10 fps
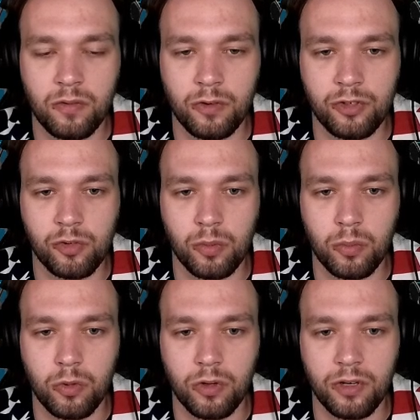risk
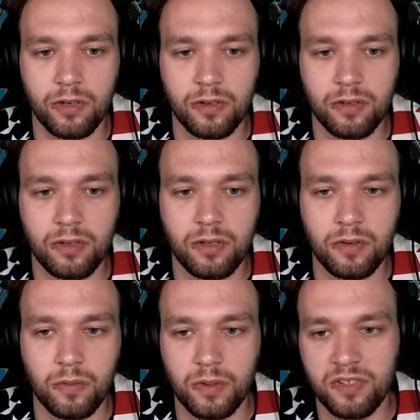reward.
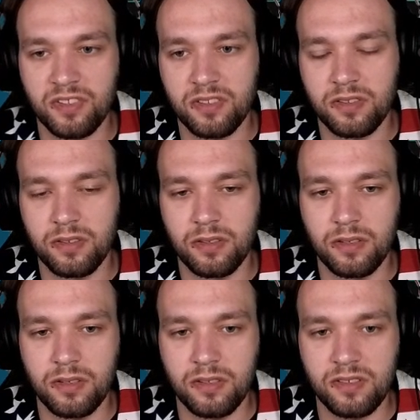Risk
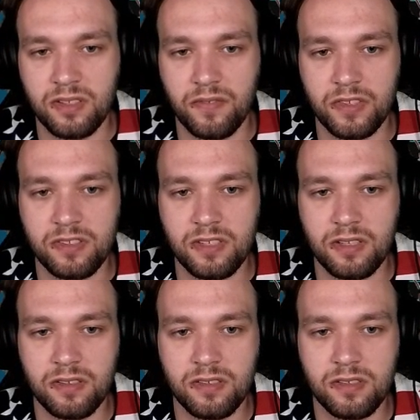7
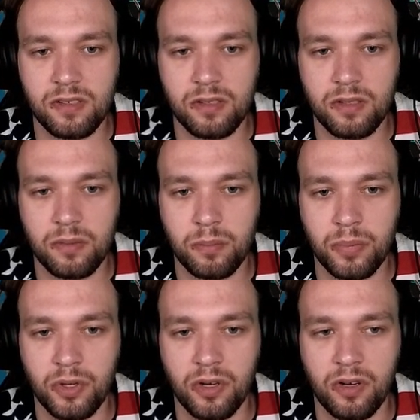cents
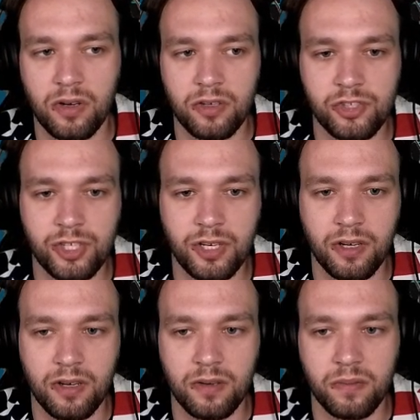per
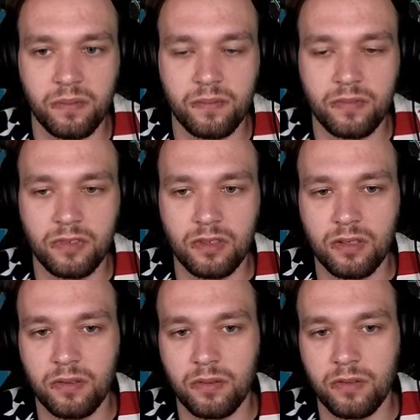share
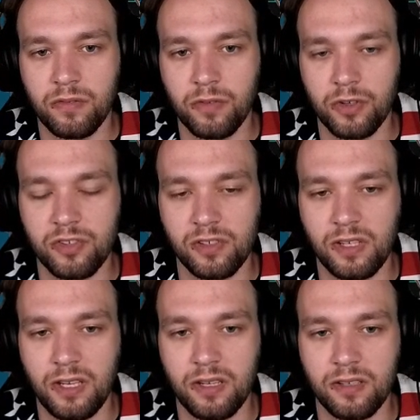versus
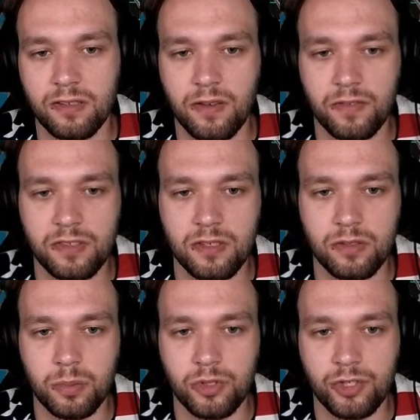gaining 7
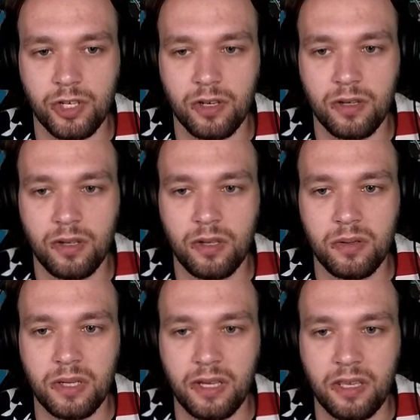cents per share.
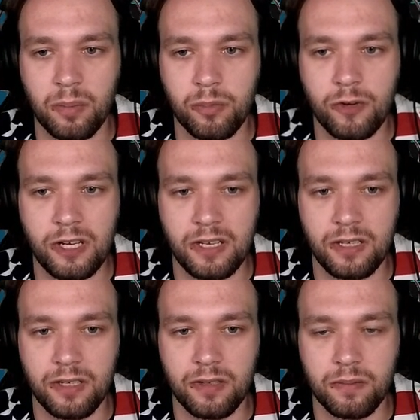I kept
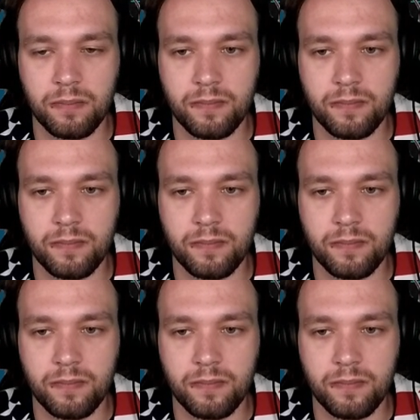riding it